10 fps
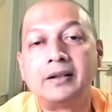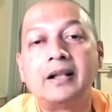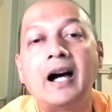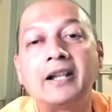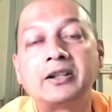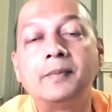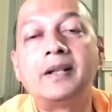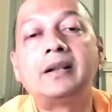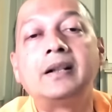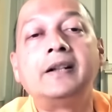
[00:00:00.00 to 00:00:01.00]
The
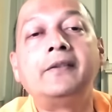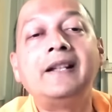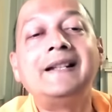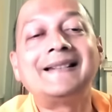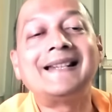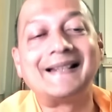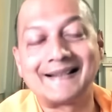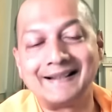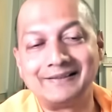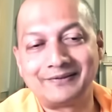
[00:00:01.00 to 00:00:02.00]
Atman reveals
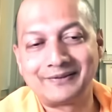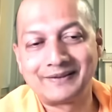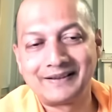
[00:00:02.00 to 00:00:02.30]
itself.